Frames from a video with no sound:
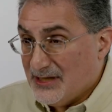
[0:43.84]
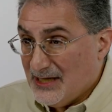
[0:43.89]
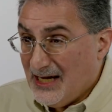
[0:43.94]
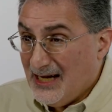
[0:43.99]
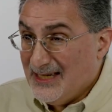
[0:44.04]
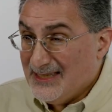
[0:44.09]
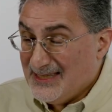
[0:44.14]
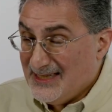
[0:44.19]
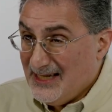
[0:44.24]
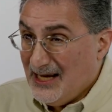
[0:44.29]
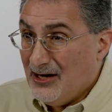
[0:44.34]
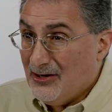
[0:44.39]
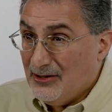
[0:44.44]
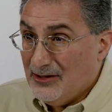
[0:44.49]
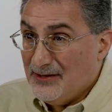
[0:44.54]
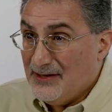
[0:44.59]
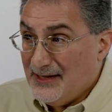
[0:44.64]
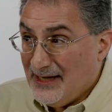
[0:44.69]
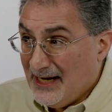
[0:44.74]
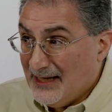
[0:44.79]
science, an
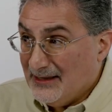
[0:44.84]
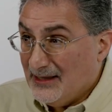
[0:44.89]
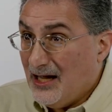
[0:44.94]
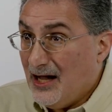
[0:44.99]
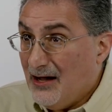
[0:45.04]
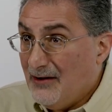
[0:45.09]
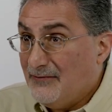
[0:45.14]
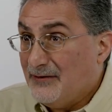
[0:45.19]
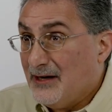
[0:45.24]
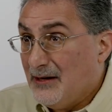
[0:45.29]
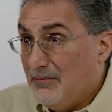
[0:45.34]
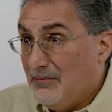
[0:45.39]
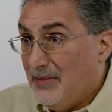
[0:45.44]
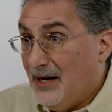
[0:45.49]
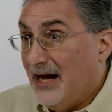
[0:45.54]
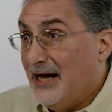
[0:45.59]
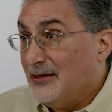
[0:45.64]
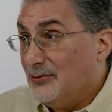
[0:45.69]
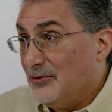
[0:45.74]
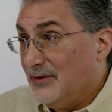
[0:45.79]
area that I love,
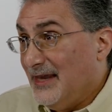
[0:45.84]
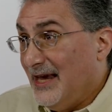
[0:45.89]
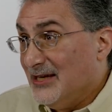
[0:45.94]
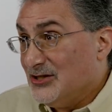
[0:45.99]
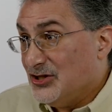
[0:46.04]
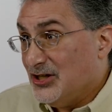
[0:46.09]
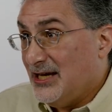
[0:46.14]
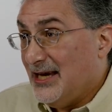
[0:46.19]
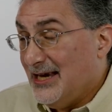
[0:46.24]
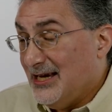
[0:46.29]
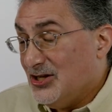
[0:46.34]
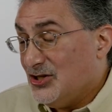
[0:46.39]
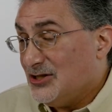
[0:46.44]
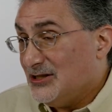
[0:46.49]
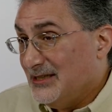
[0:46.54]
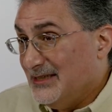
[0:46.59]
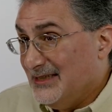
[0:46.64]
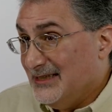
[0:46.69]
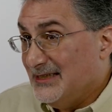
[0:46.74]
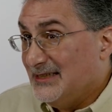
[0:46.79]
combined with education,
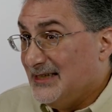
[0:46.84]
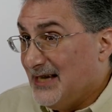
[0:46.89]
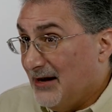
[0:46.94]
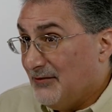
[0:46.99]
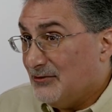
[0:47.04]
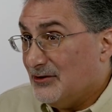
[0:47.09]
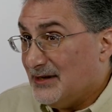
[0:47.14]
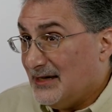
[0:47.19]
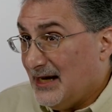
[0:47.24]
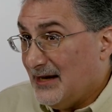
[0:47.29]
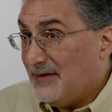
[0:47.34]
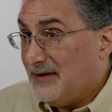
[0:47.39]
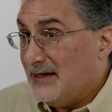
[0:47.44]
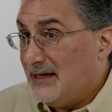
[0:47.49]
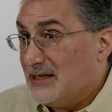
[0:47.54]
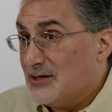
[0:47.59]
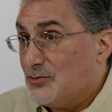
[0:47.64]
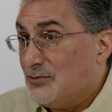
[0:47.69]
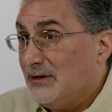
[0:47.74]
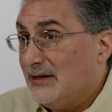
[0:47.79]
an endeavor that I
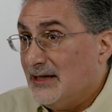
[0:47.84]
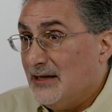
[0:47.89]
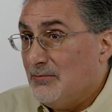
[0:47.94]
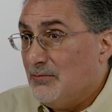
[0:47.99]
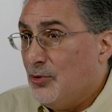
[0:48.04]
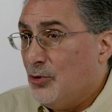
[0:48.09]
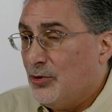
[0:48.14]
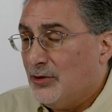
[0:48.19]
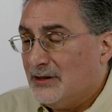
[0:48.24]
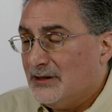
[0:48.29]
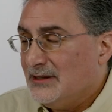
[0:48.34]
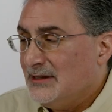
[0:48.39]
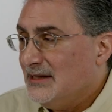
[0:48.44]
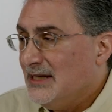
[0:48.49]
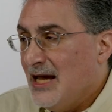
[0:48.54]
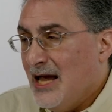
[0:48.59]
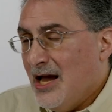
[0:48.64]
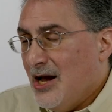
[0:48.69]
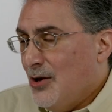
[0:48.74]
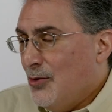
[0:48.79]
think is really important,
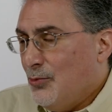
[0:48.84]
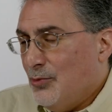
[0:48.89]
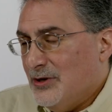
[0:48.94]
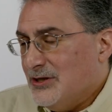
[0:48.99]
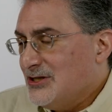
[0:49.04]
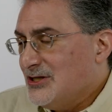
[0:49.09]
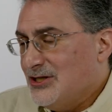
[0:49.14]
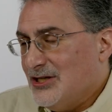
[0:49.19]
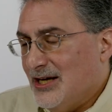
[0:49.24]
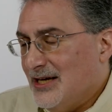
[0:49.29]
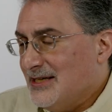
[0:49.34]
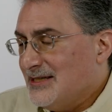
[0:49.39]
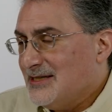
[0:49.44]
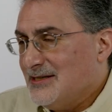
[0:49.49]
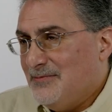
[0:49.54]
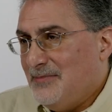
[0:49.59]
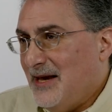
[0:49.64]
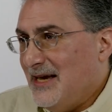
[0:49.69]
was just